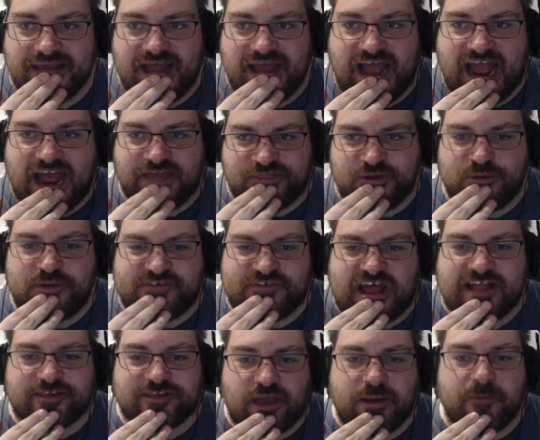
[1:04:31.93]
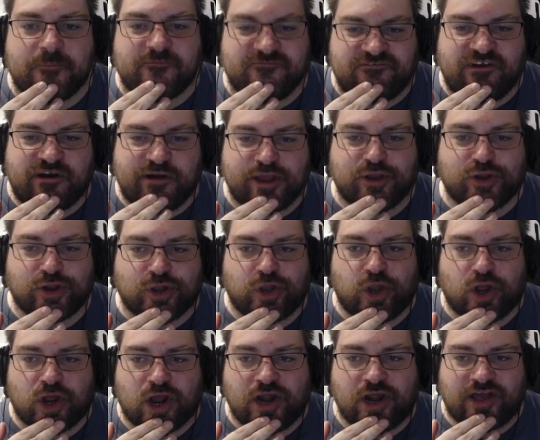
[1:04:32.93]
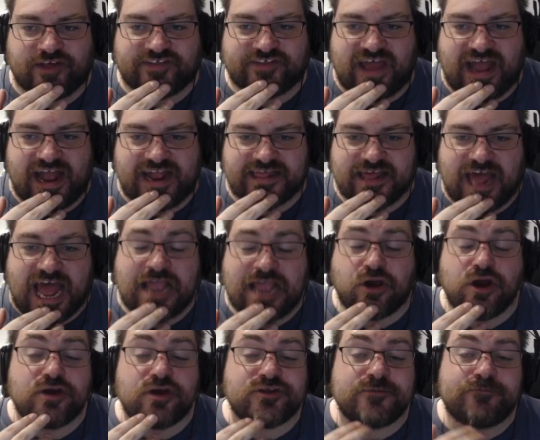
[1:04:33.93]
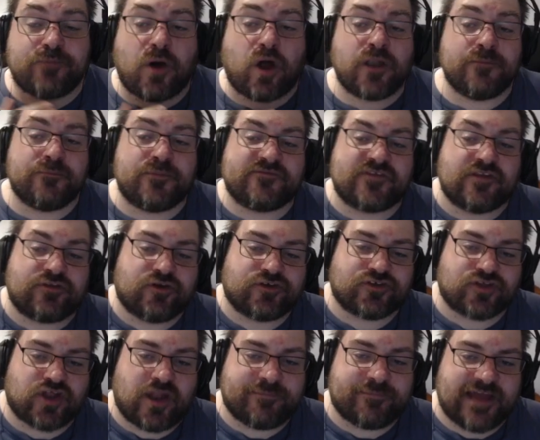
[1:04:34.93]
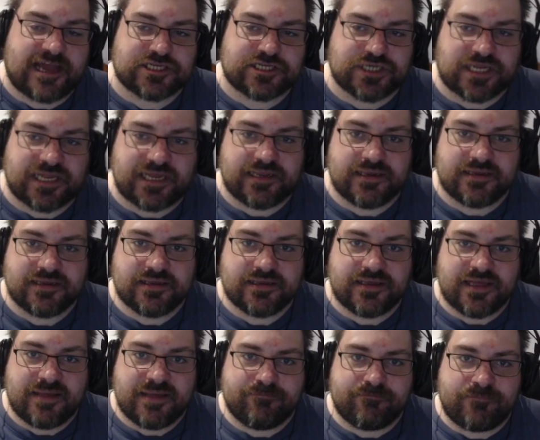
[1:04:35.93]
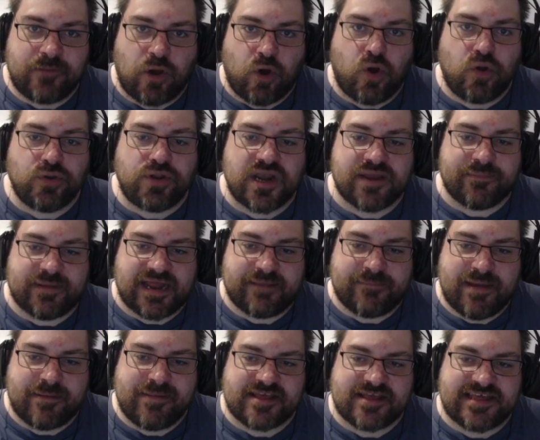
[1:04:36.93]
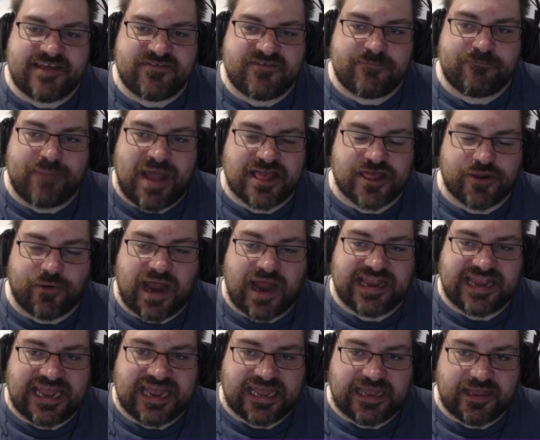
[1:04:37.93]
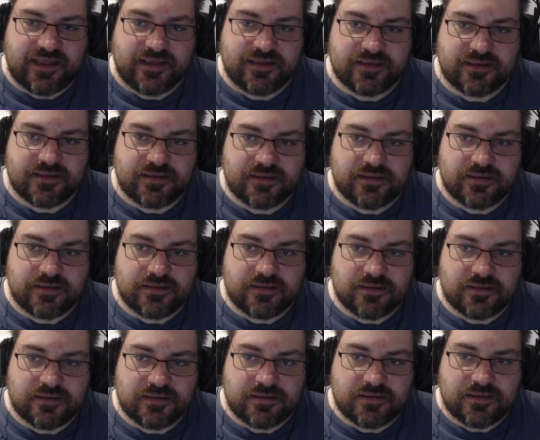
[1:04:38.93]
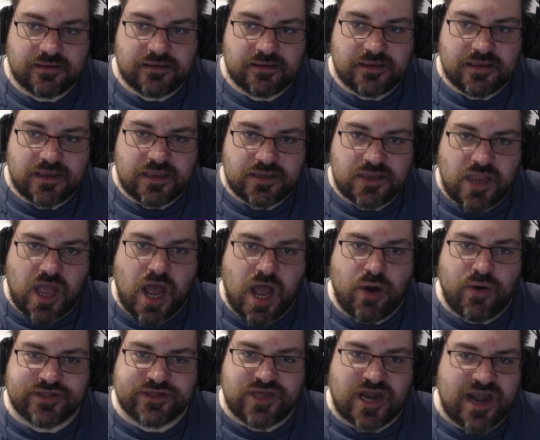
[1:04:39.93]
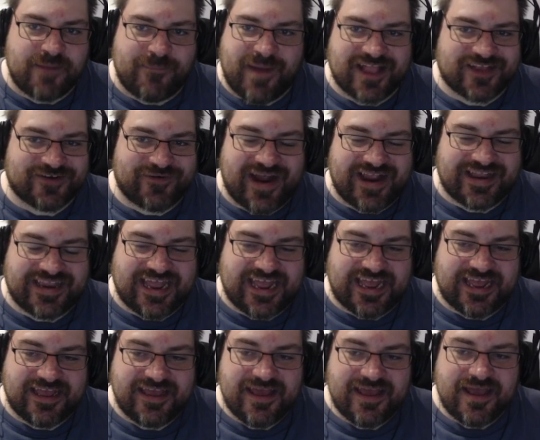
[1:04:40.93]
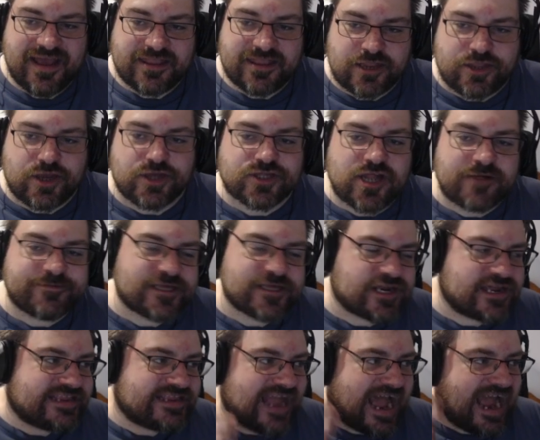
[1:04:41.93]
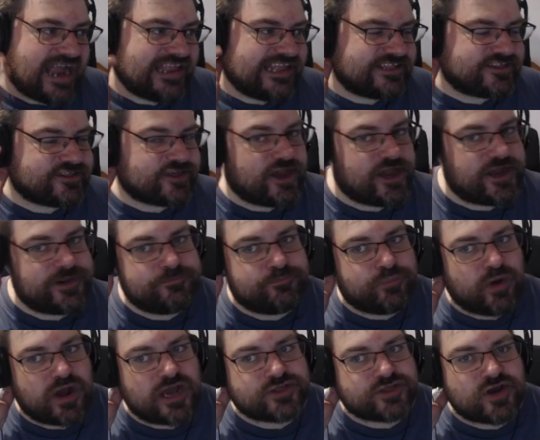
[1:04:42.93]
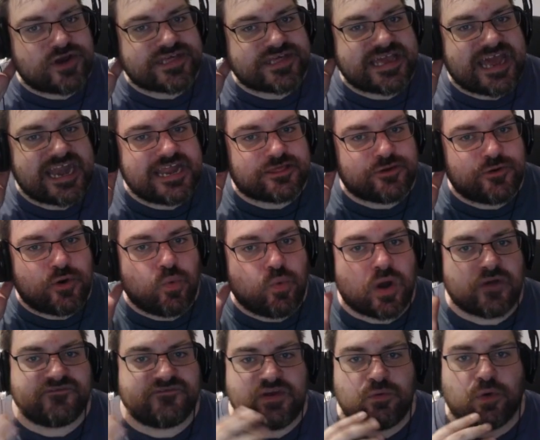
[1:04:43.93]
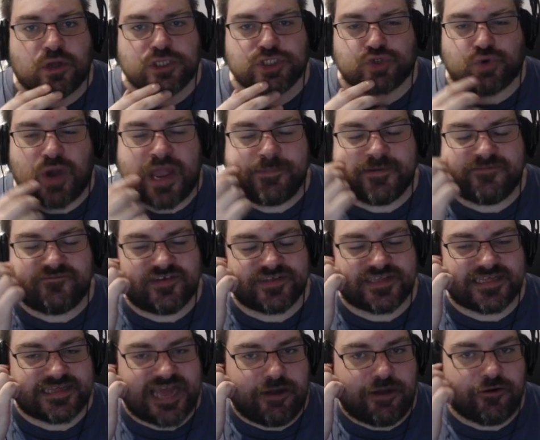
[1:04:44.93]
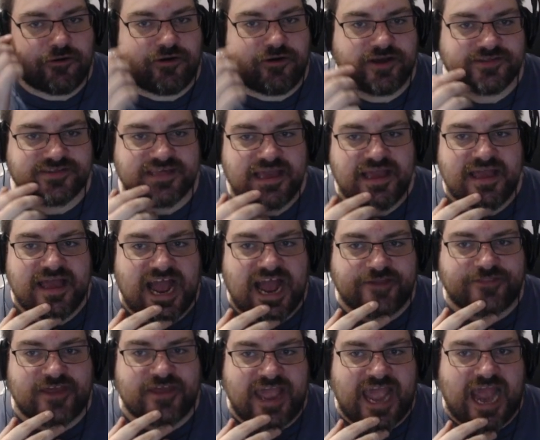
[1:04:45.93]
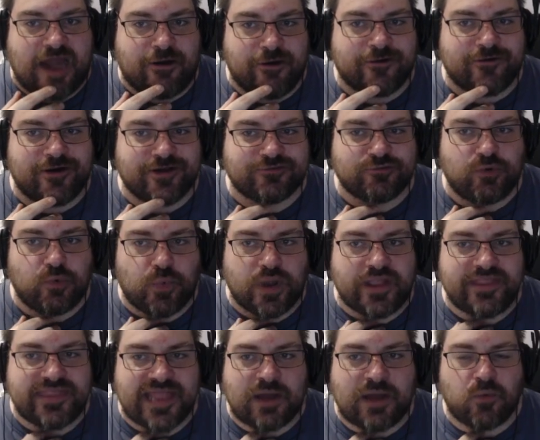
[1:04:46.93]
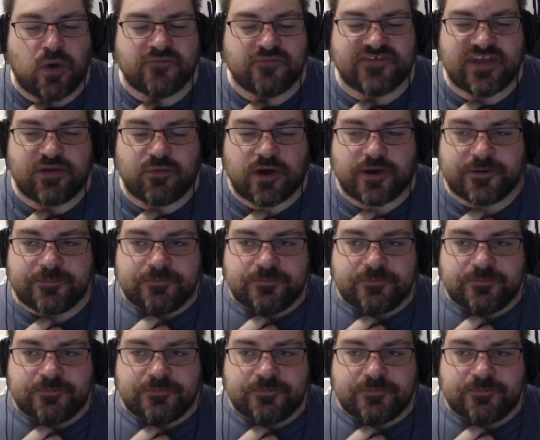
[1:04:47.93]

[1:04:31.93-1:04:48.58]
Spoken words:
I think we've had very good luck on our side. I could also Pollen Puff the Dusclops, actually. Hold on a minute, maybe that's an even better idea. No, it's not a better idea. The Dusclops are going to die this turn, but as long as I get it to a 1v1 Drapion versus Heracross, I think Heracross will win that 1v1.